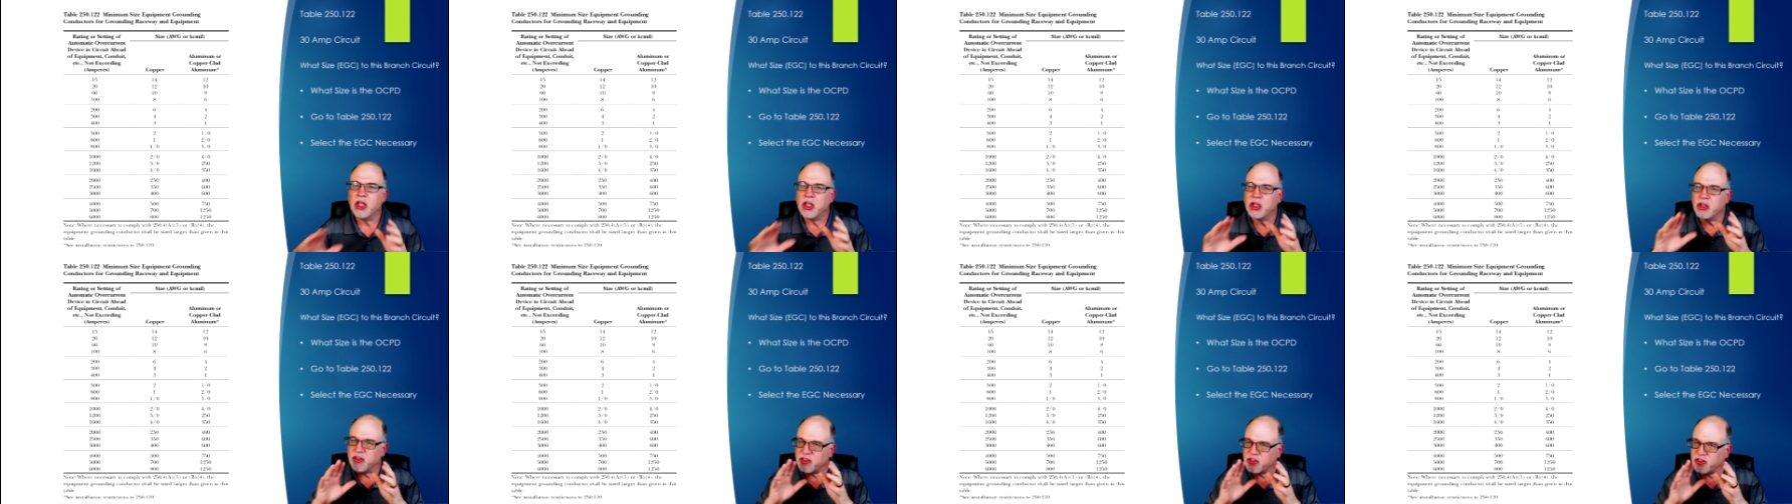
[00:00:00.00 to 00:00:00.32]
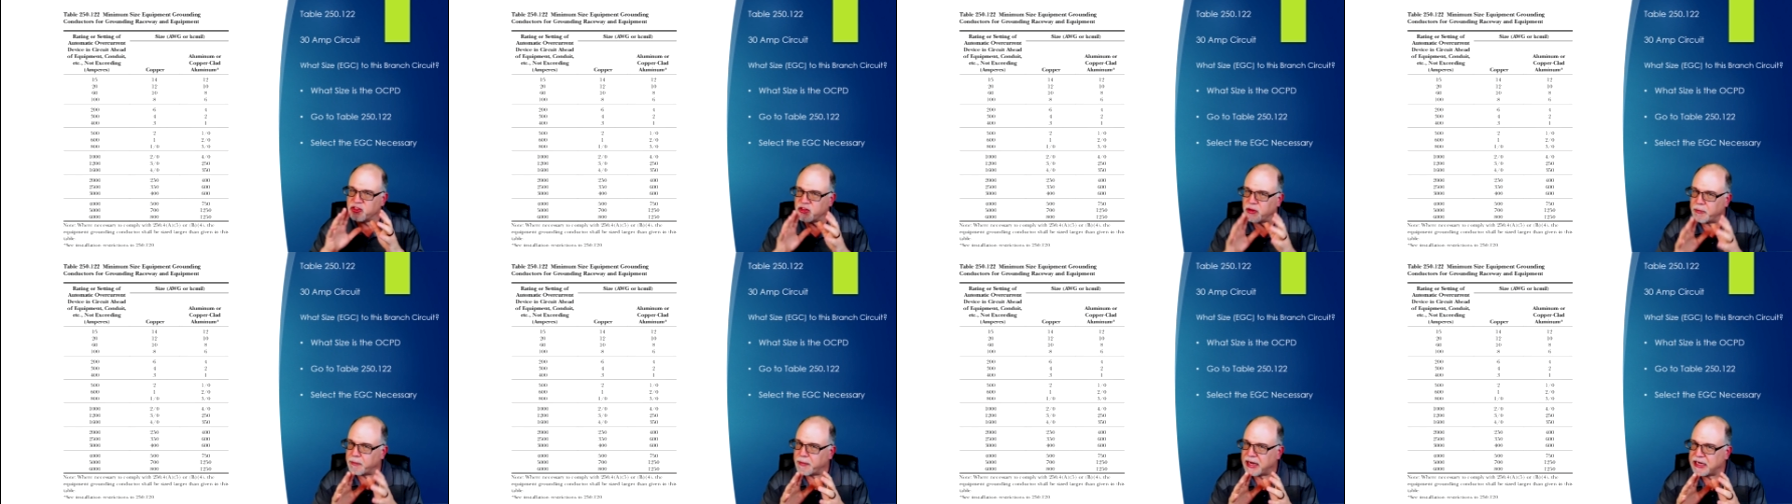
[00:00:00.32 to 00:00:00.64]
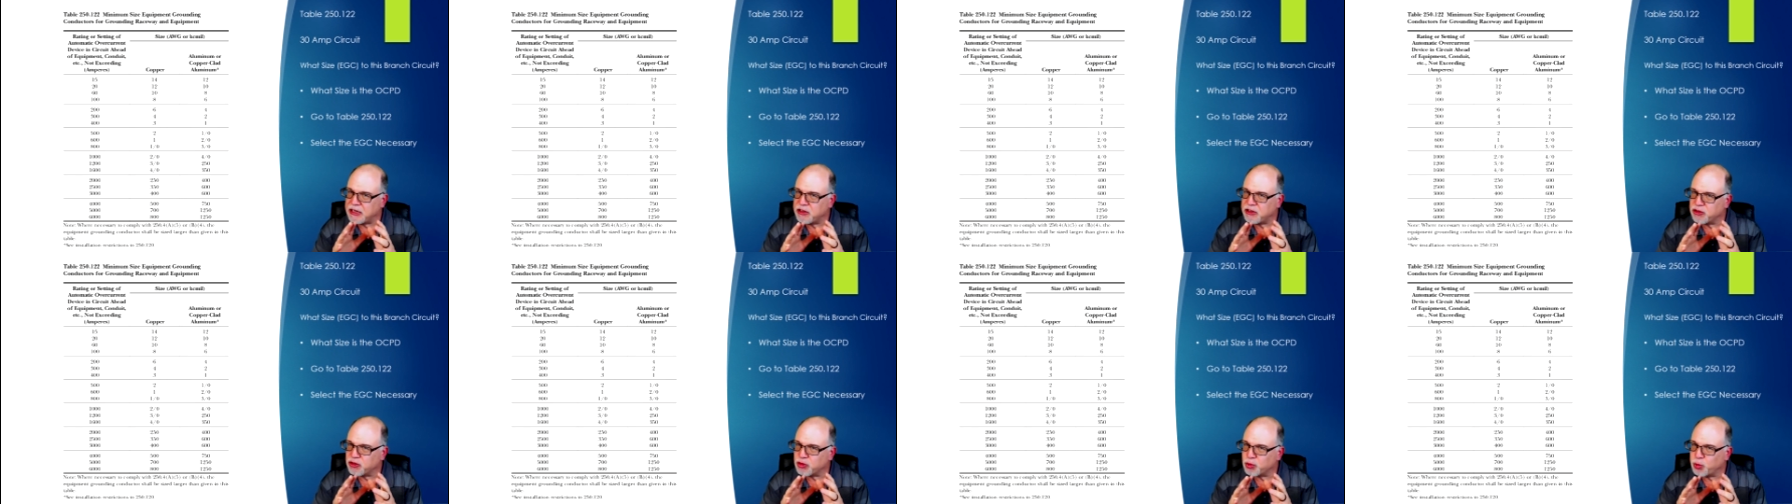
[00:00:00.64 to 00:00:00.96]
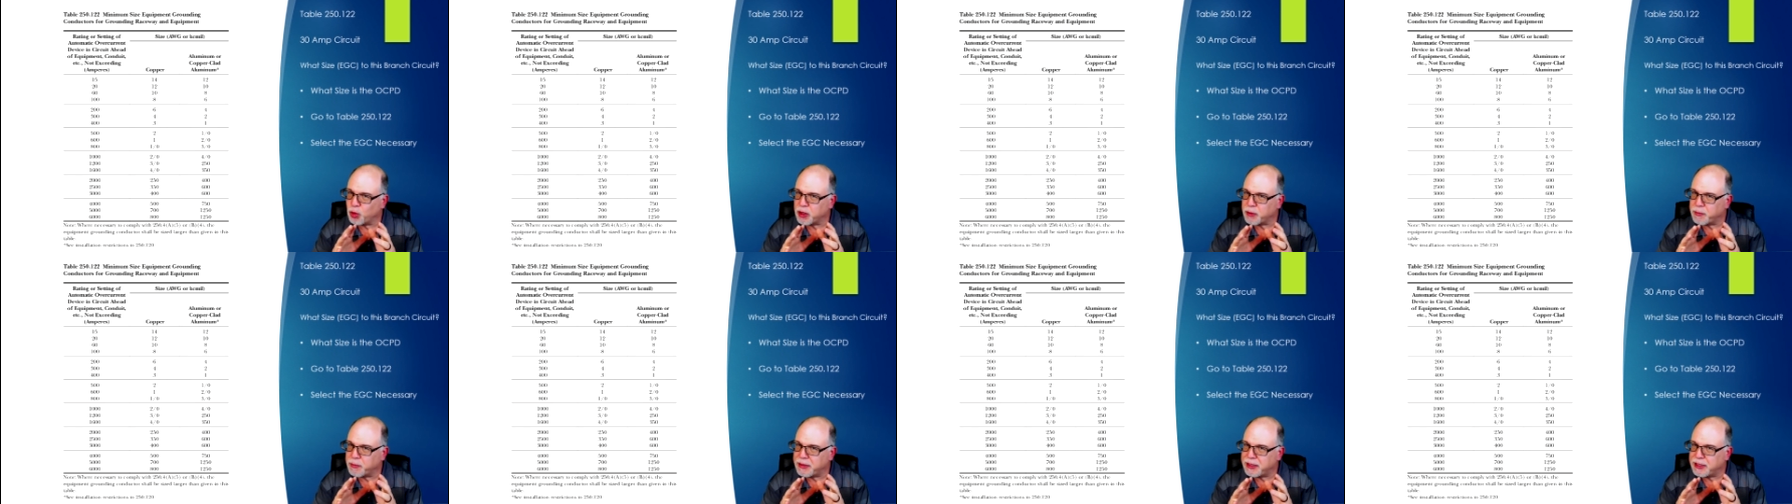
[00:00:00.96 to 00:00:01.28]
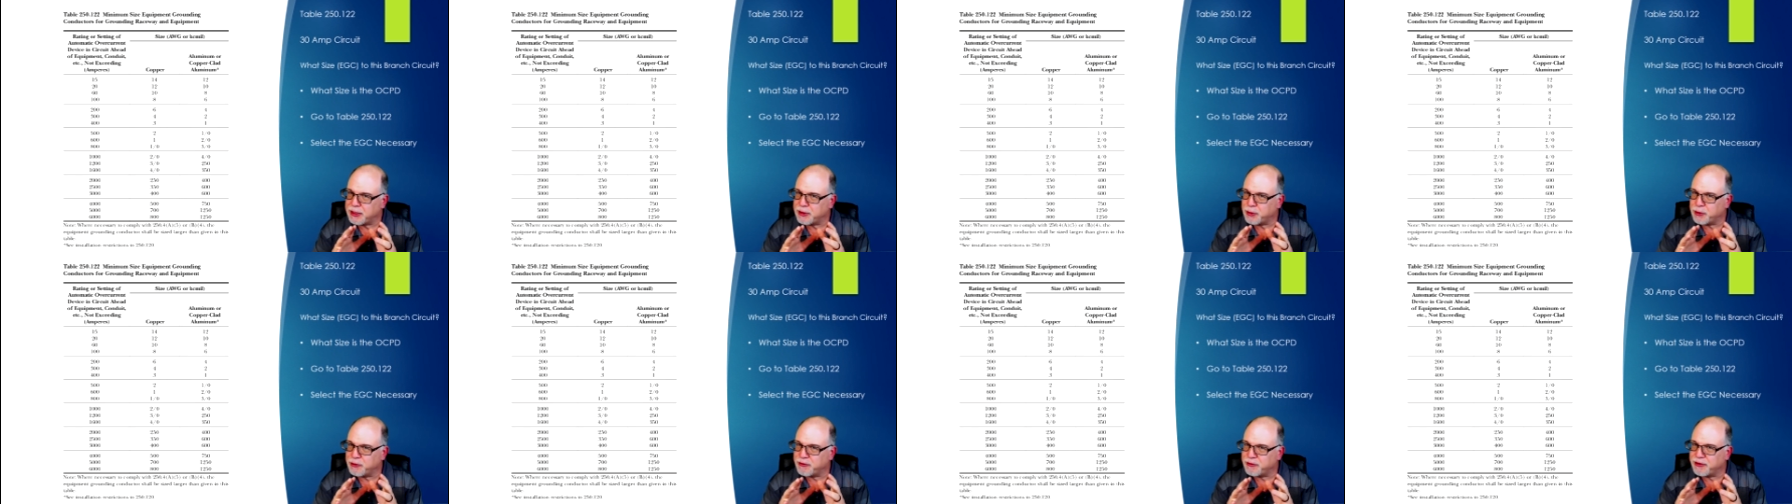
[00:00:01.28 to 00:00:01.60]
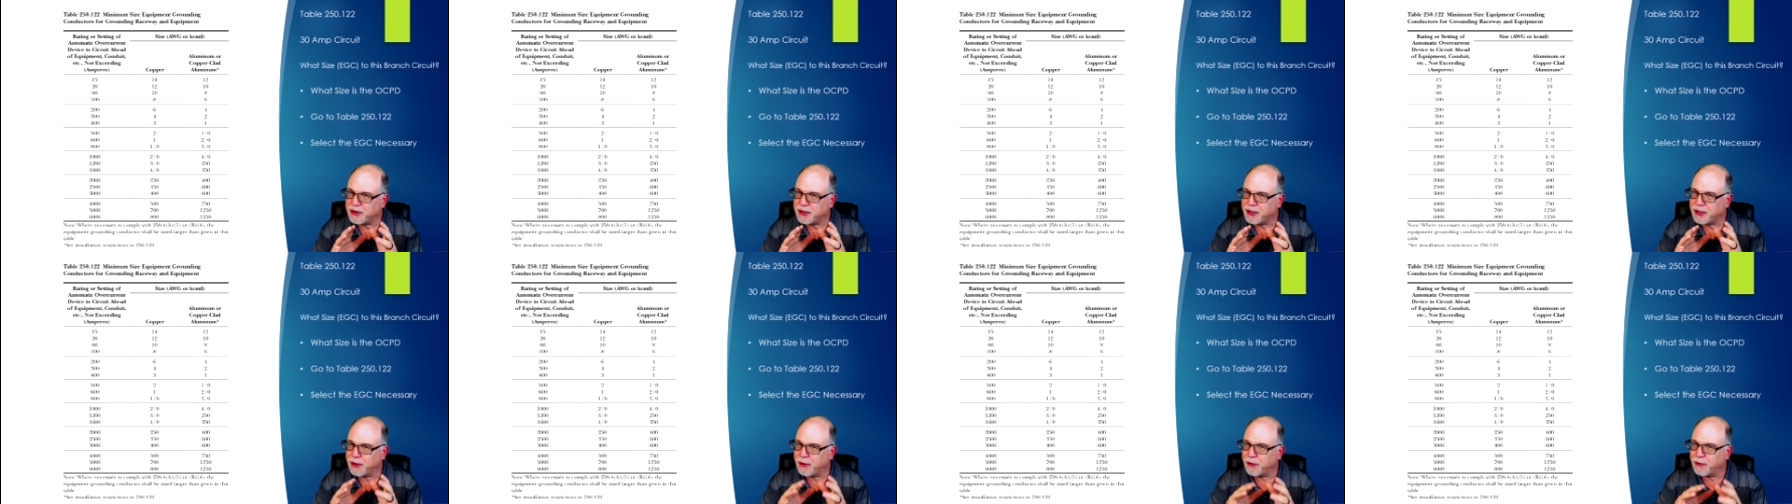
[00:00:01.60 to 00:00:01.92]
Somebody just wanted me to do a
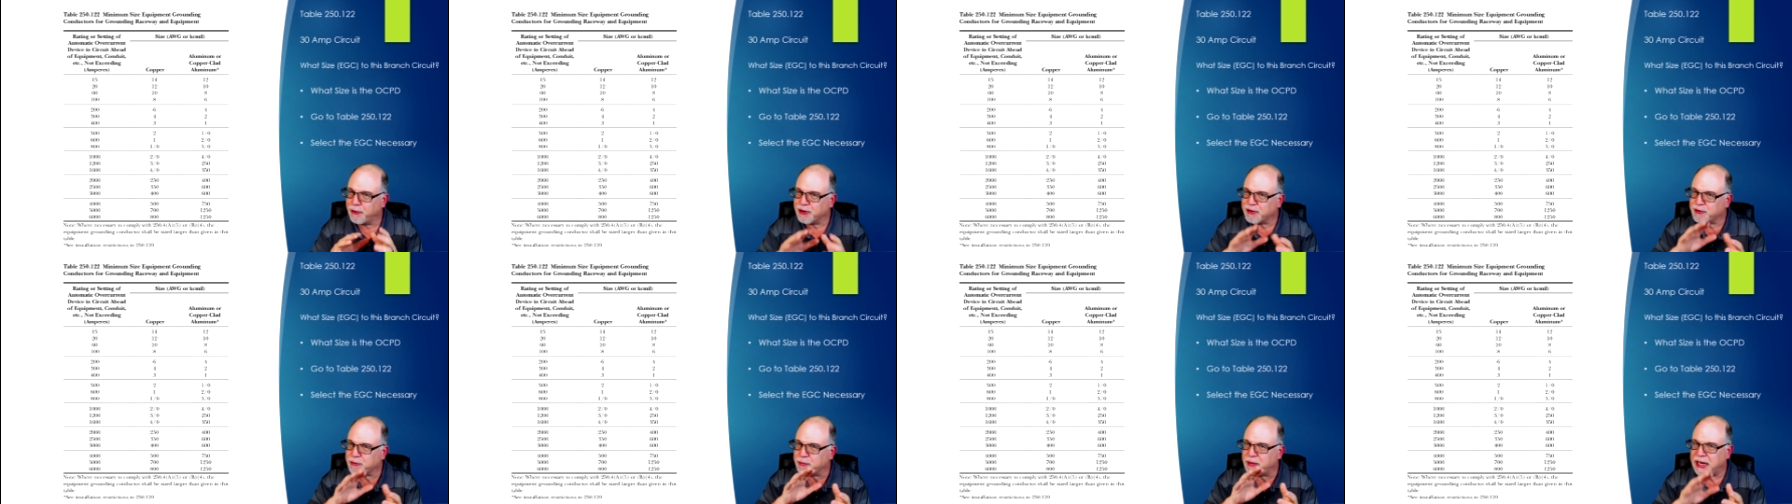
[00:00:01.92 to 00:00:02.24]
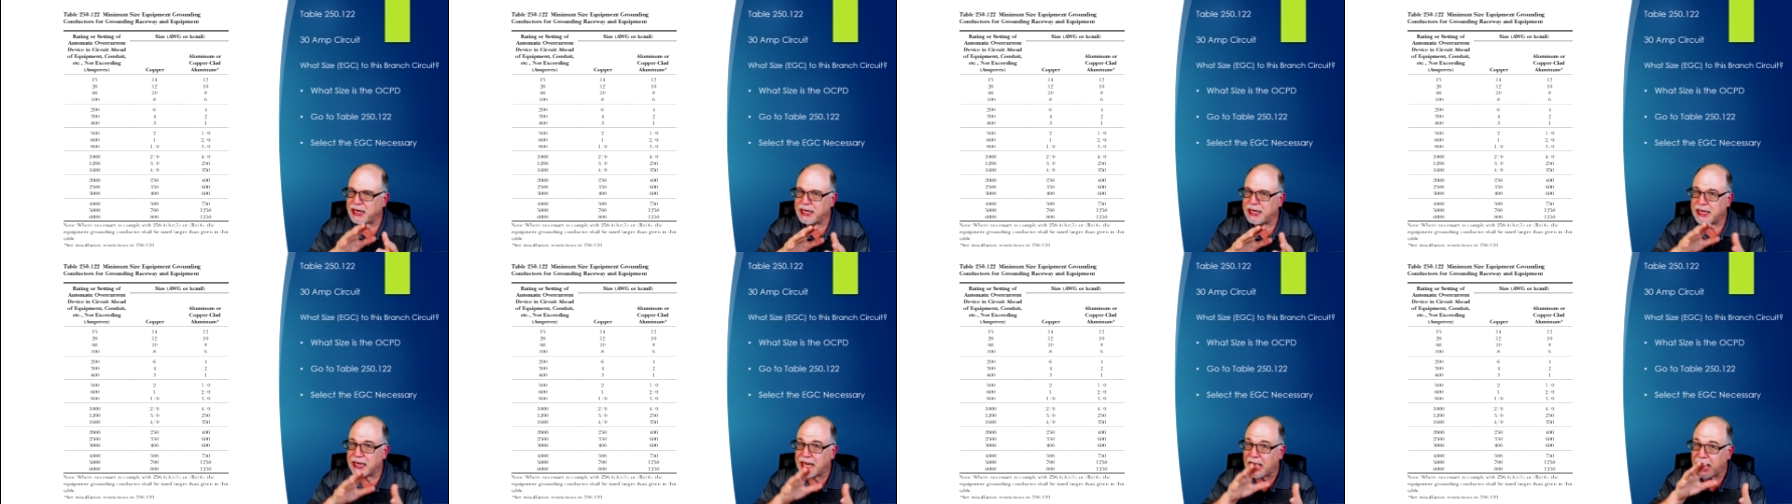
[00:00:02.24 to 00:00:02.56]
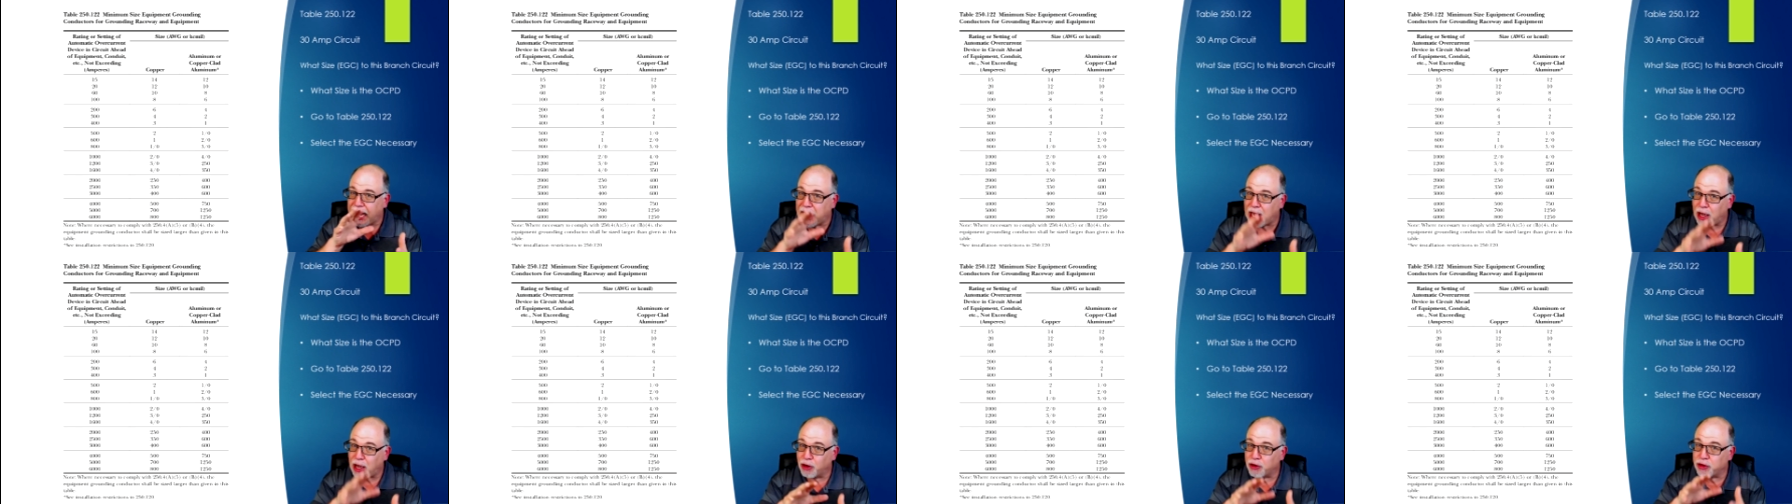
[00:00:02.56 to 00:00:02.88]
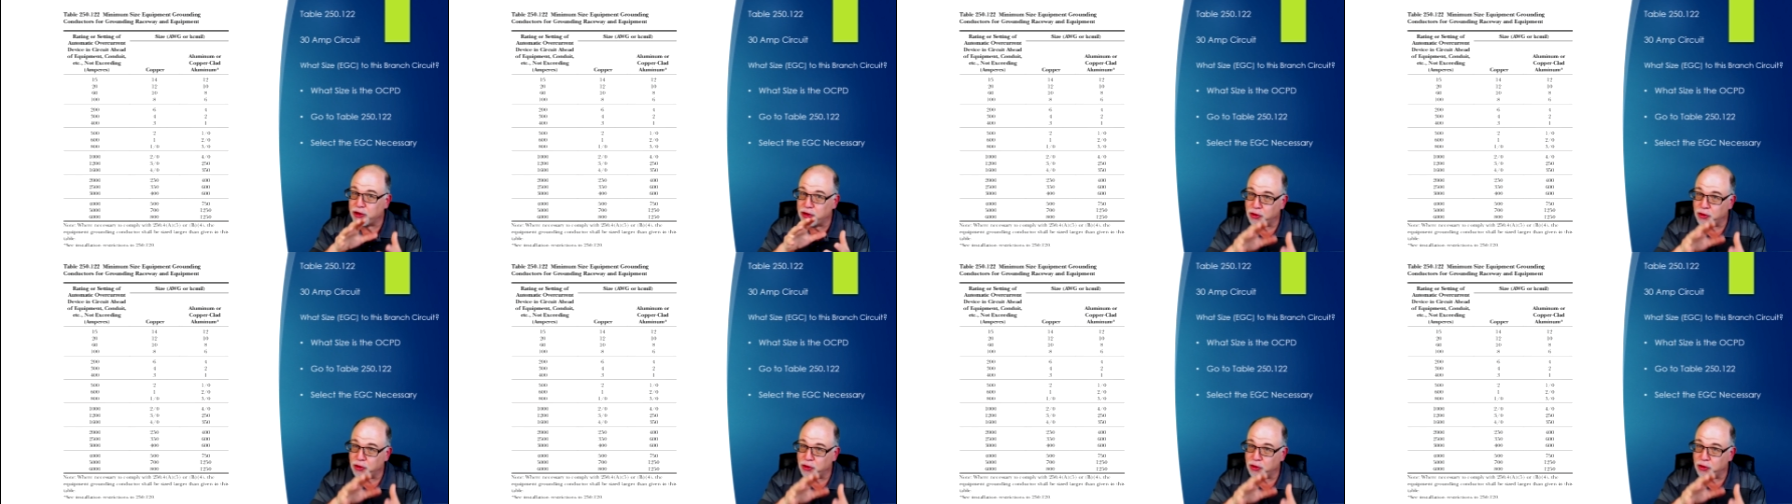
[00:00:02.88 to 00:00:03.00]
video explaining how to